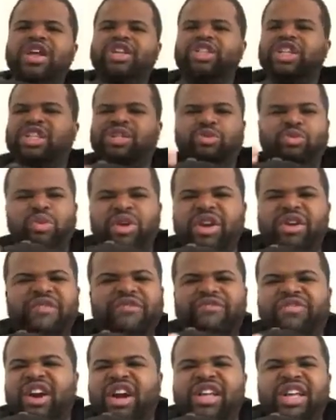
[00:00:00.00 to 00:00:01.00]
just weird,
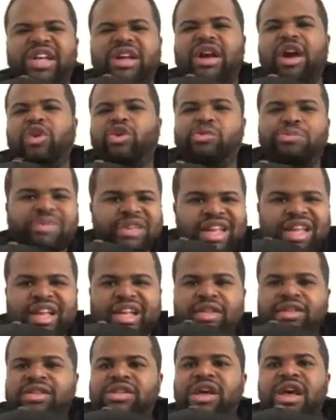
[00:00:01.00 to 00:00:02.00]
funky color
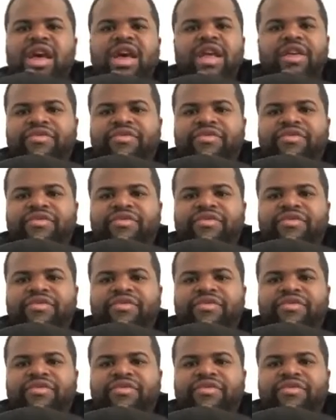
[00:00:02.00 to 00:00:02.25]
blends,